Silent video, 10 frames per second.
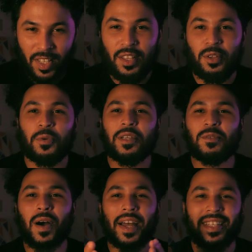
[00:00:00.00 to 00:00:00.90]
the
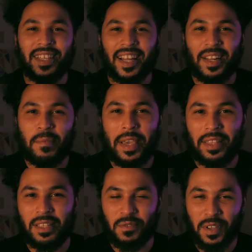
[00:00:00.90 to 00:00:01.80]
reason why I decided to
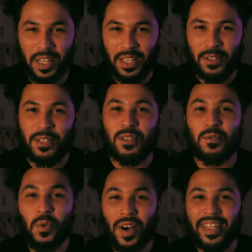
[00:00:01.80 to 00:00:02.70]
make this video is because
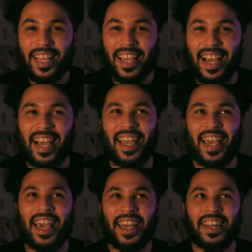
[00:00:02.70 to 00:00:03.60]
one day I
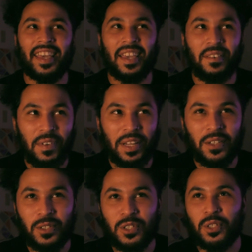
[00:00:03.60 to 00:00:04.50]
had a
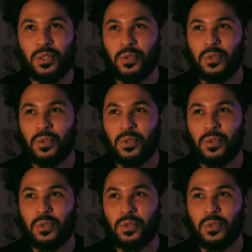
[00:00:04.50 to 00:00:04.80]
video shoot.